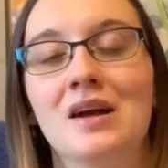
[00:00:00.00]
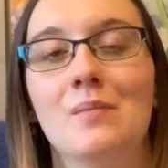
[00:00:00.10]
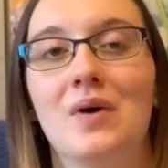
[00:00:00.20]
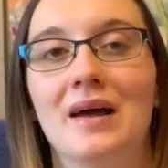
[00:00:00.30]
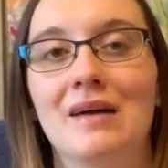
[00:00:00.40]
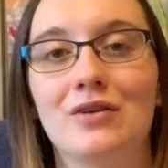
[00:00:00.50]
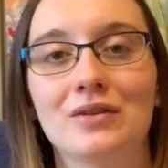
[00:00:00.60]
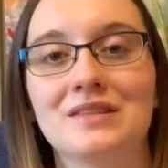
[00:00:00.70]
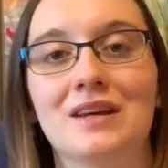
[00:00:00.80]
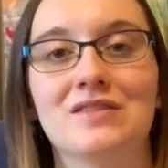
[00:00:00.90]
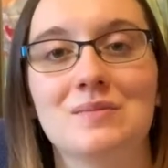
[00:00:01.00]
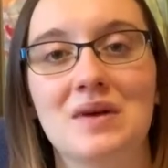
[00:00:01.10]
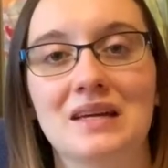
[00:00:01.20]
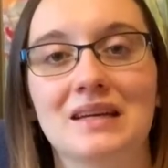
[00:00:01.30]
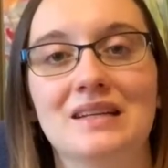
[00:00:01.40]
but I have all this stuff to
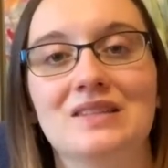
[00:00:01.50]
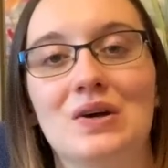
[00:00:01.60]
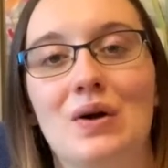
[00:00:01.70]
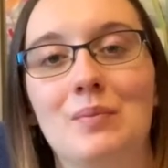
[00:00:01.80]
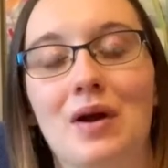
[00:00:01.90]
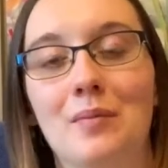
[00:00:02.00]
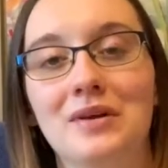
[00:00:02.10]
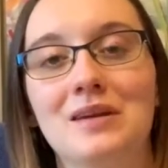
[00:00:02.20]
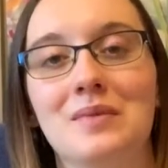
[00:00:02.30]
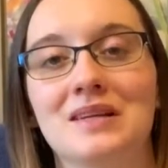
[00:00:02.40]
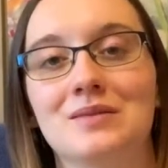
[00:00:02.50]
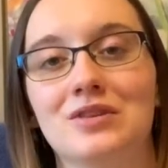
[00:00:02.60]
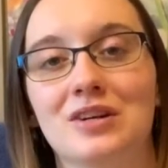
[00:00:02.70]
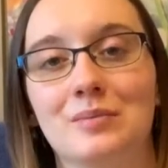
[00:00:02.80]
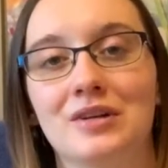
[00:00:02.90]
make it, so I'm probably gonna make some
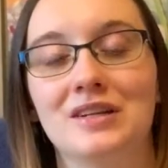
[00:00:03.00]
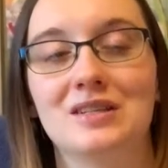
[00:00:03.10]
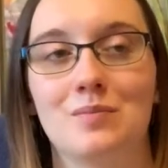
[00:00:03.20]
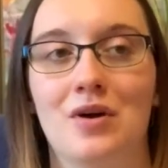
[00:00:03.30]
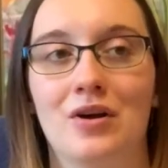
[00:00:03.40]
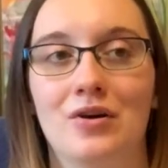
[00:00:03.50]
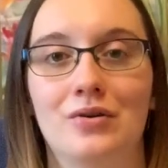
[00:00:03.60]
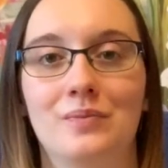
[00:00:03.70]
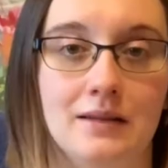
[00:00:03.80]
chocolate pudding tomorrow.